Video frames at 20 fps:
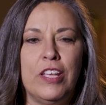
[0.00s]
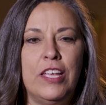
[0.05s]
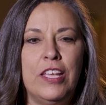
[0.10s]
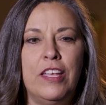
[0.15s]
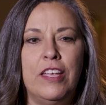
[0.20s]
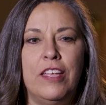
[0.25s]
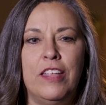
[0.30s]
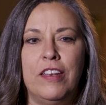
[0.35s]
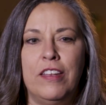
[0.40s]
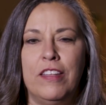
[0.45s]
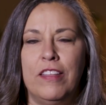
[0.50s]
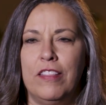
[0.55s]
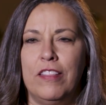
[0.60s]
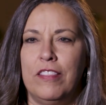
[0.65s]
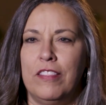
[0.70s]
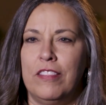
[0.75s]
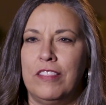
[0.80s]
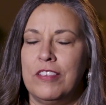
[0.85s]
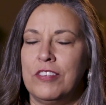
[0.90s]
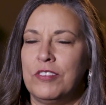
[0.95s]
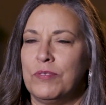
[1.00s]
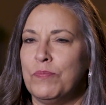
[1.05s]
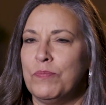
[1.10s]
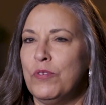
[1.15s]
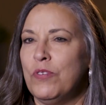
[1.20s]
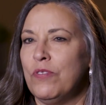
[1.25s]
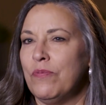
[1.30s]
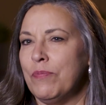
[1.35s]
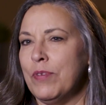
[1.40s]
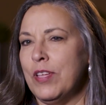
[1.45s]
in this
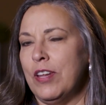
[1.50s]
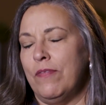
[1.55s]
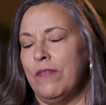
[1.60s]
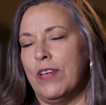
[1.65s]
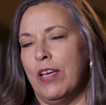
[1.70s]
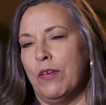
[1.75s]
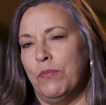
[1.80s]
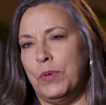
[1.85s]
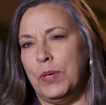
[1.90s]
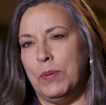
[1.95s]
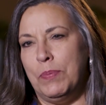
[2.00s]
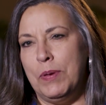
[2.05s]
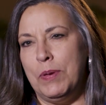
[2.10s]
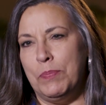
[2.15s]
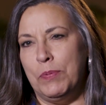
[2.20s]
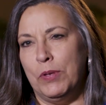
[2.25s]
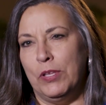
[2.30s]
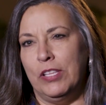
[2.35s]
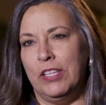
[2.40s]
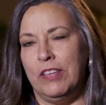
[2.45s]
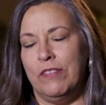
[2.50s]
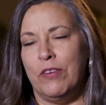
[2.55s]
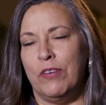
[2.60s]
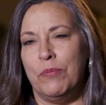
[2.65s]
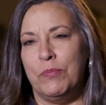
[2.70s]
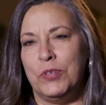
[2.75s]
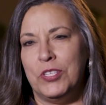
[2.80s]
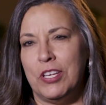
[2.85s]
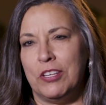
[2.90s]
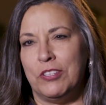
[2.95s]
movement of helping people leave
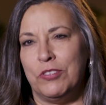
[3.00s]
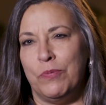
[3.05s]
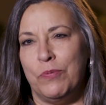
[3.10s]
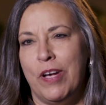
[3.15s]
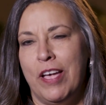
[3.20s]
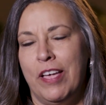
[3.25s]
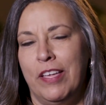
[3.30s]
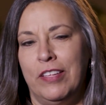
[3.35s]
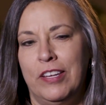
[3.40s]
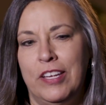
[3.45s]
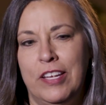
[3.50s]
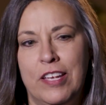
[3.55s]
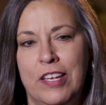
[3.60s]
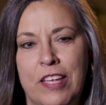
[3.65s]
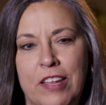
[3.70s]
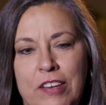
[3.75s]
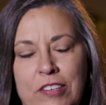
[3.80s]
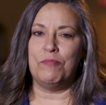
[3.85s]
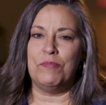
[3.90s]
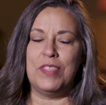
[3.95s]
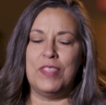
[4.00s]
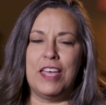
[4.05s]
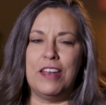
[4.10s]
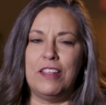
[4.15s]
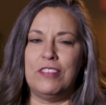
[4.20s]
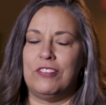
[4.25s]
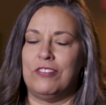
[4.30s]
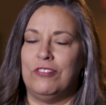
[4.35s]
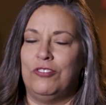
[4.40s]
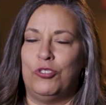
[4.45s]
homosexuality, and that
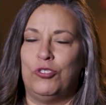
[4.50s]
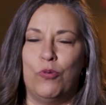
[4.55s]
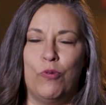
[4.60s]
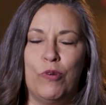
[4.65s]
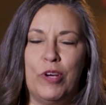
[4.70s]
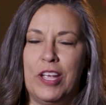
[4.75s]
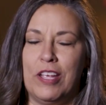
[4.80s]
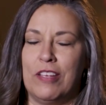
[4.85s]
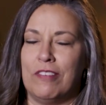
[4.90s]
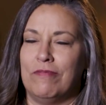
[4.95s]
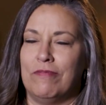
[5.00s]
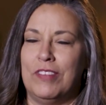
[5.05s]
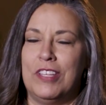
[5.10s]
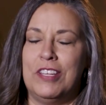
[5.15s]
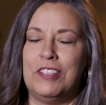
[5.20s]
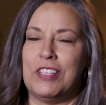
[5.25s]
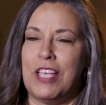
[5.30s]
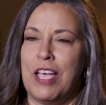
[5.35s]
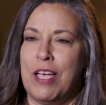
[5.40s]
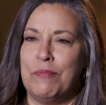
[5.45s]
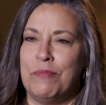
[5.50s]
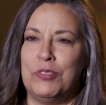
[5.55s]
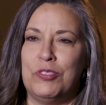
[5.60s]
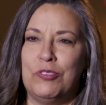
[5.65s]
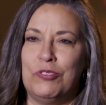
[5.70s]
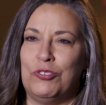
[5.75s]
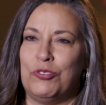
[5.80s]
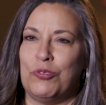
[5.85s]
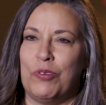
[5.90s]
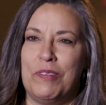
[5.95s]
is joy. It is
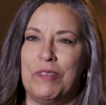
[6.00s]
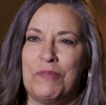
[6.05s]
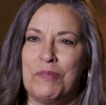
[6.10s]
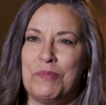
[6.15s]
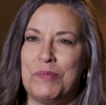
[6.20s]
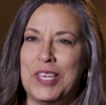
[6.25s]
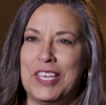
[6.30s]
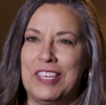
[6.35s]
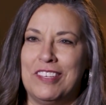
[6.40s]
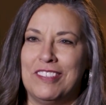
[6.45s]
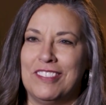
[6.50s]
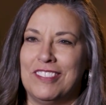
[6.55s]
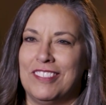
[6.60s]
absolute joy for me.